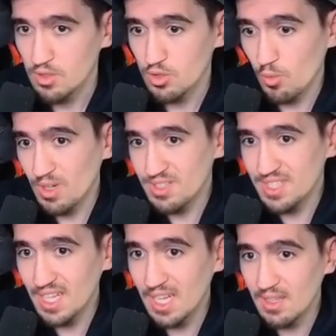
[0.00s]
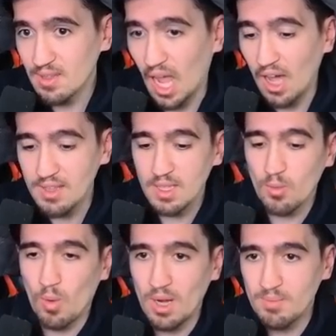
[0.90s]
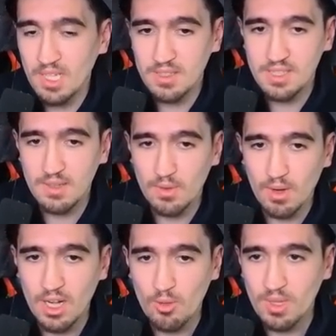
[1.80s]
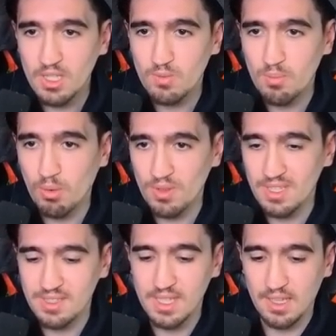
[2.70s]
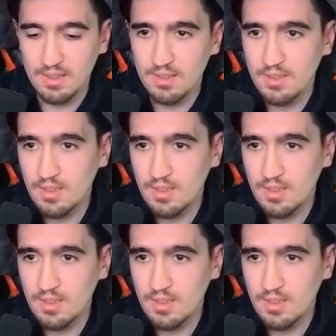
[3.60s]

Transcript: So we're sitting at under 1 million silver right now because we bought this set.